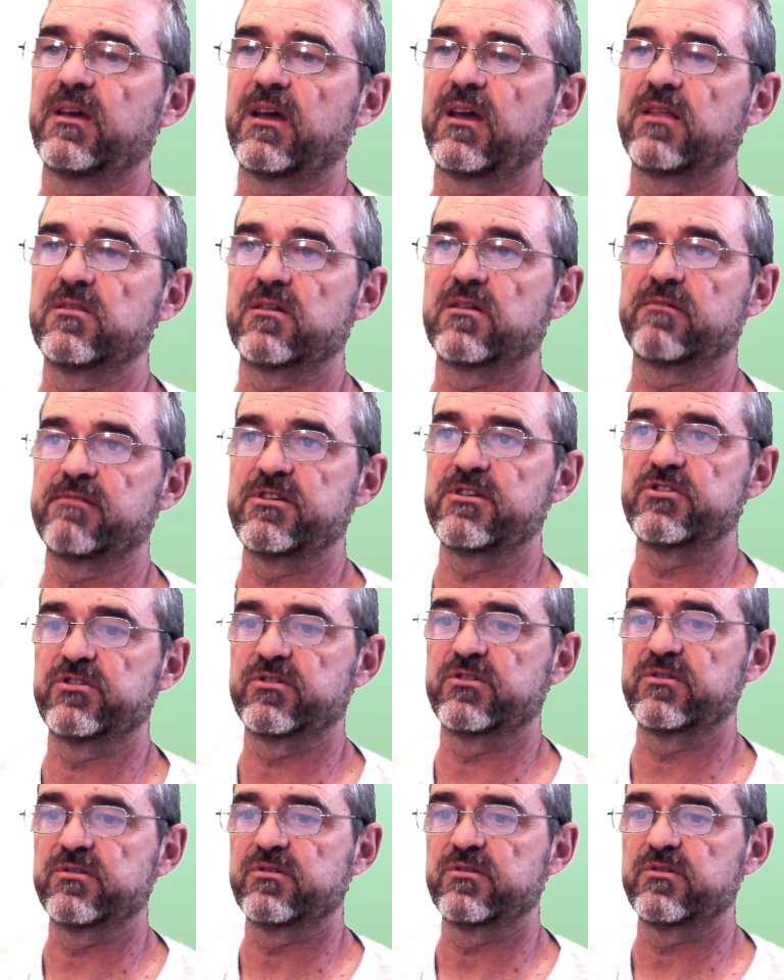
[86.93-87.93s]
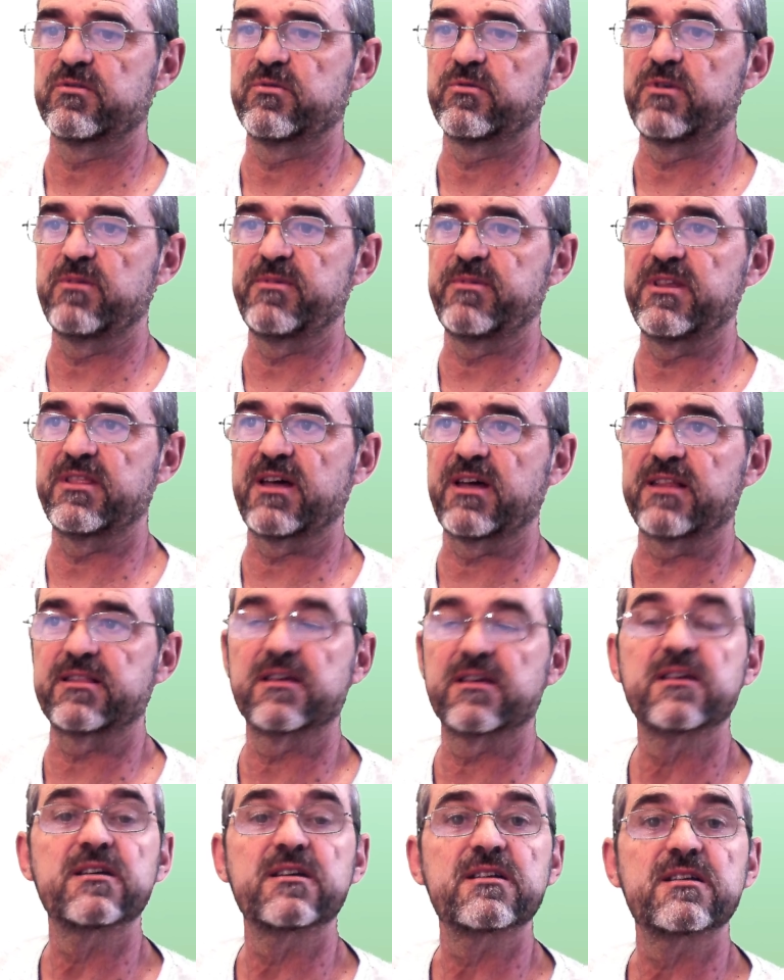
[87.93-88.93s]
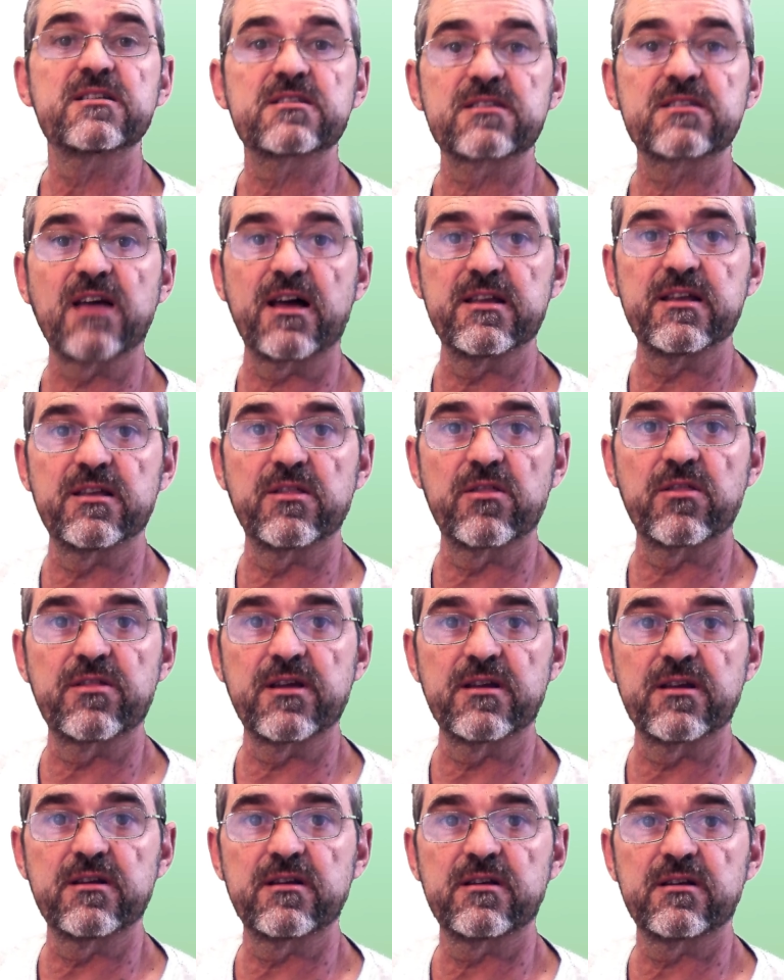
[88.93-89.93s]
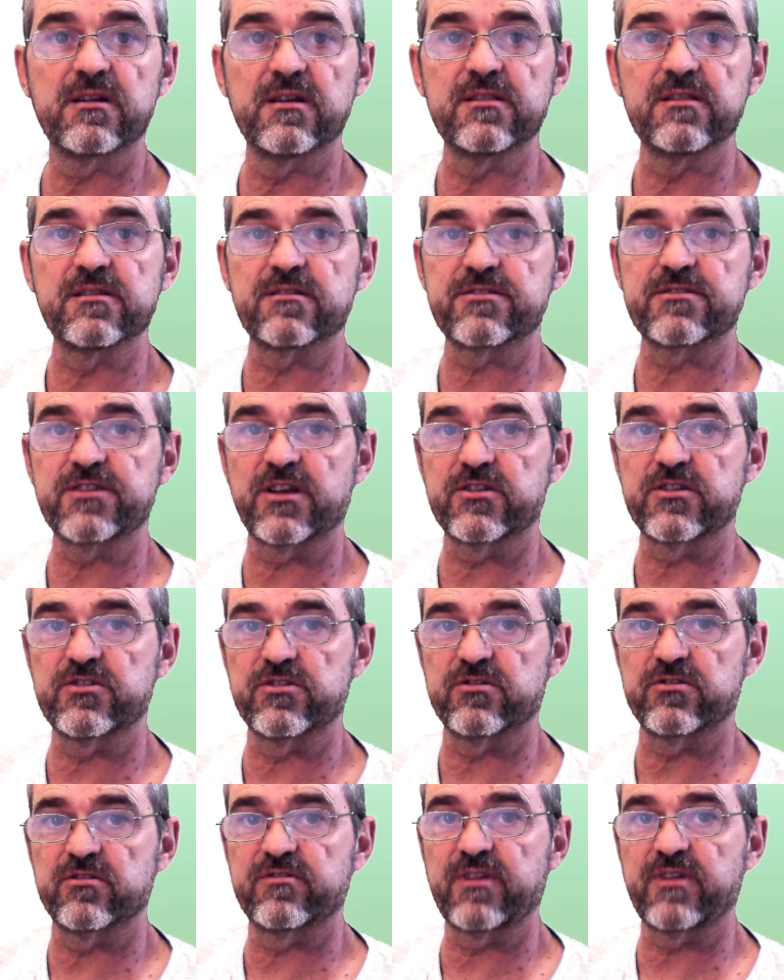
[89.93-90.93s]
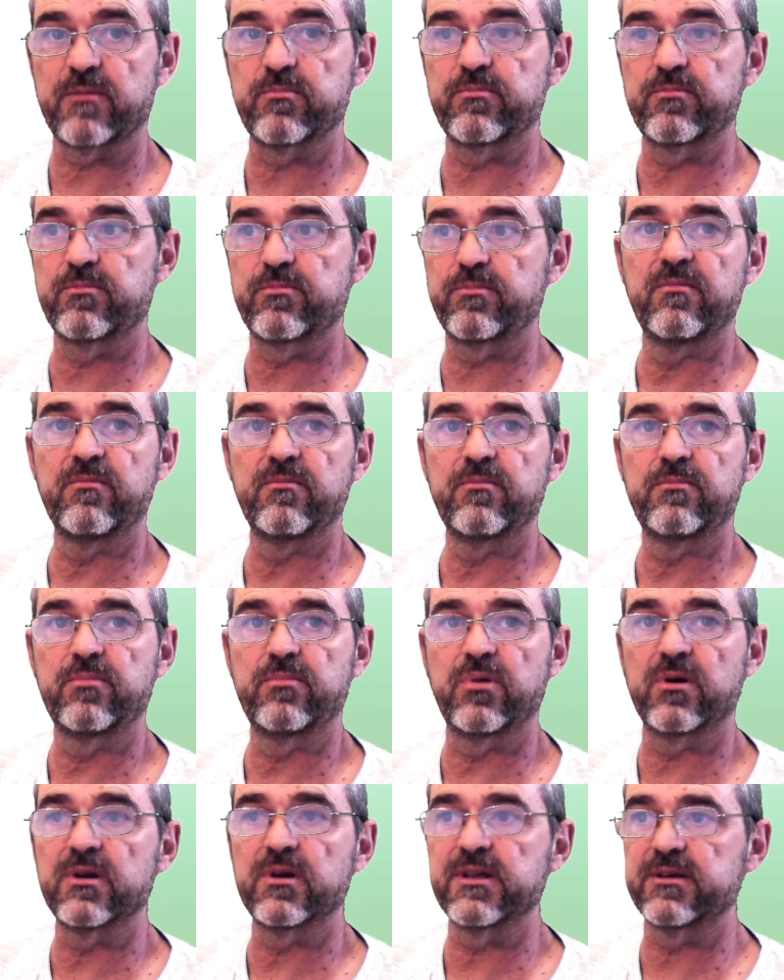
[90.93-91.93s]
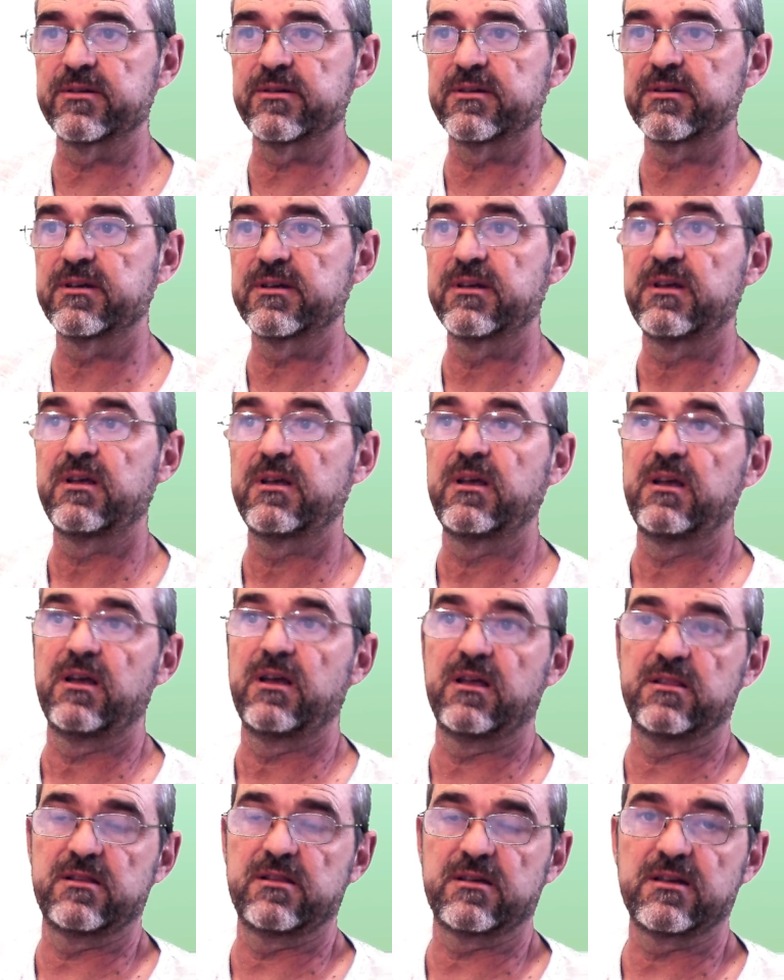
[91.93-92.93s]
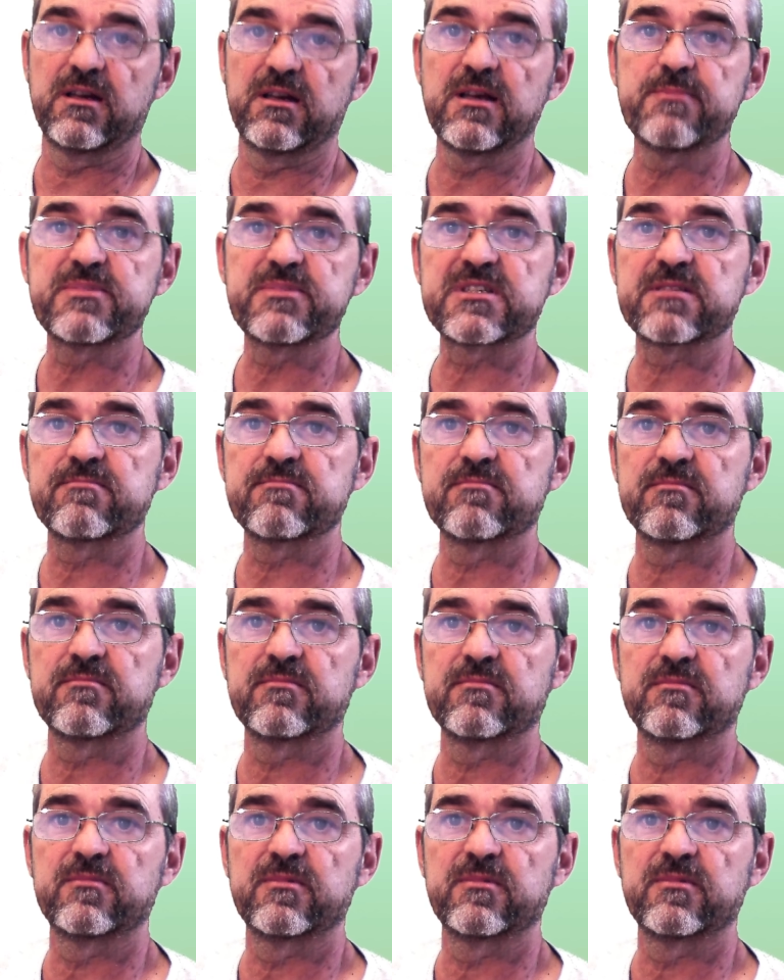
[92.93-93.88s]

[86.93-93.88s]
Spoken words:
And the region will be that cyan thing, intersection of a polygon and an ellipse.